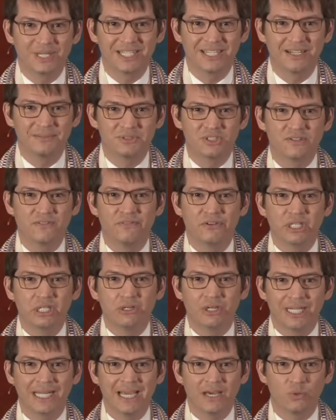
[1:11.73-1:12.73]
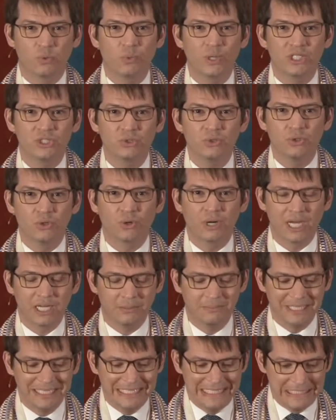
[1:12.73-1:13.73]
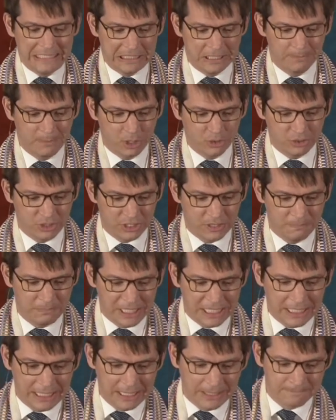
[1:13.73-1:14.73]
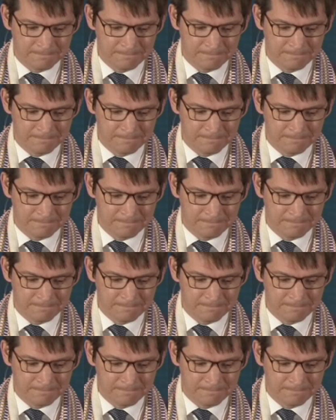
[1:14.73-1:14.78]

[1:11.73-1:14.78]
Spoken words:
it comes to figuring out what Deuteronomy is supposed to be.